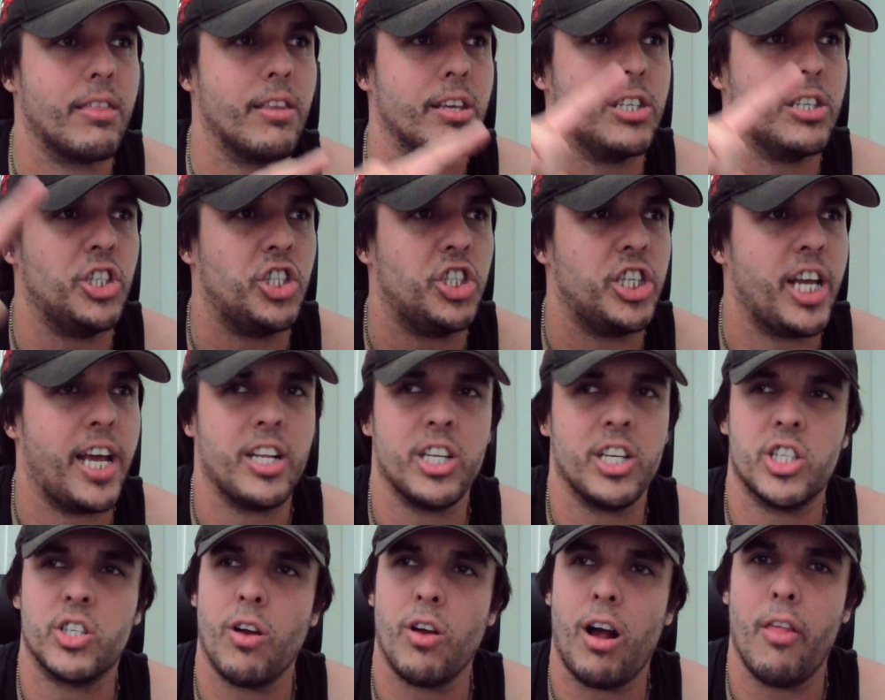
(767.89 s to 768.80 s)
the
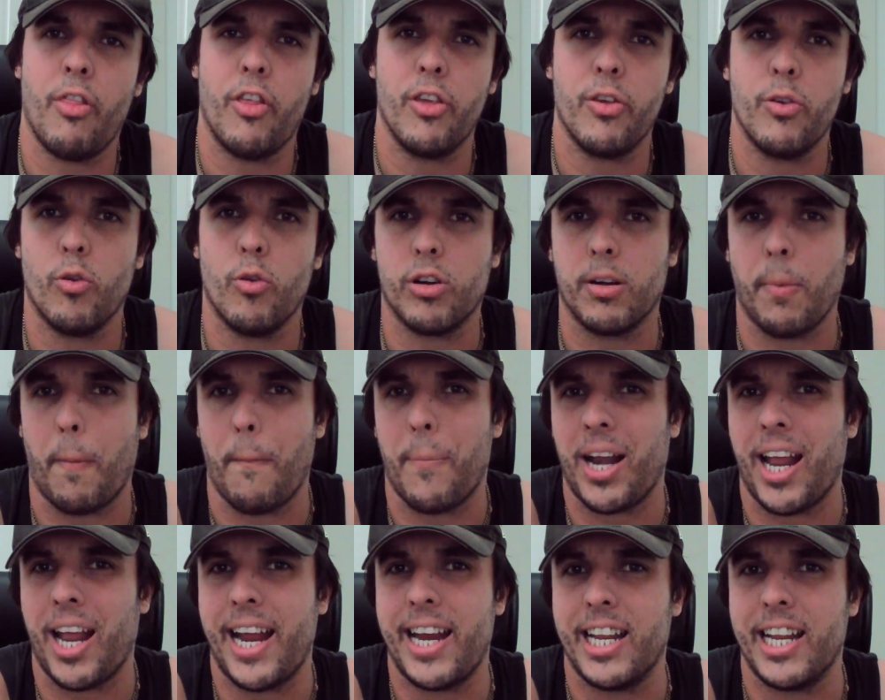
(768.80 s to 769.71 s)
genocide that you're
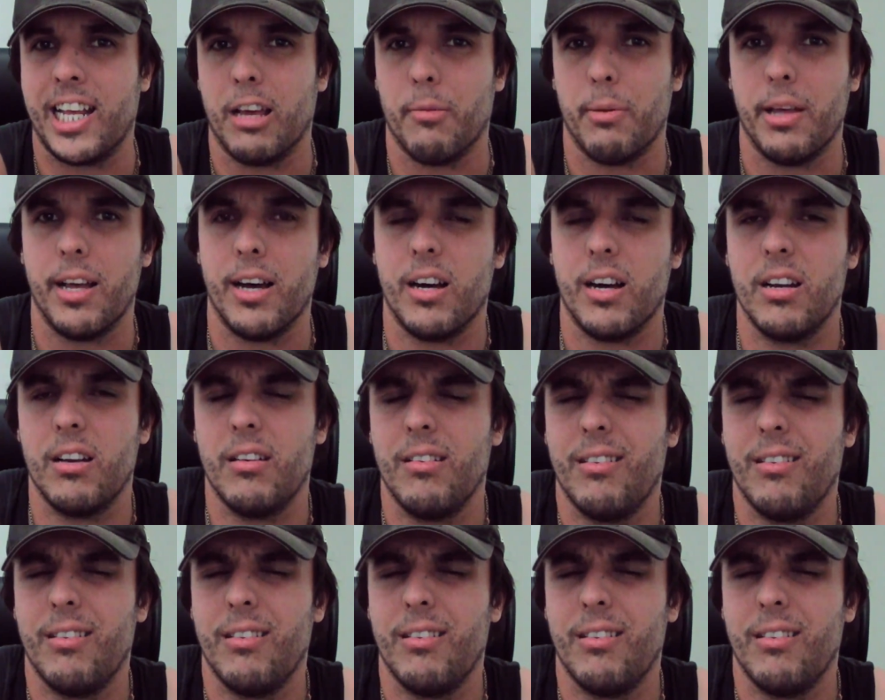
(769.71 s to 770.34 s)
complaining about.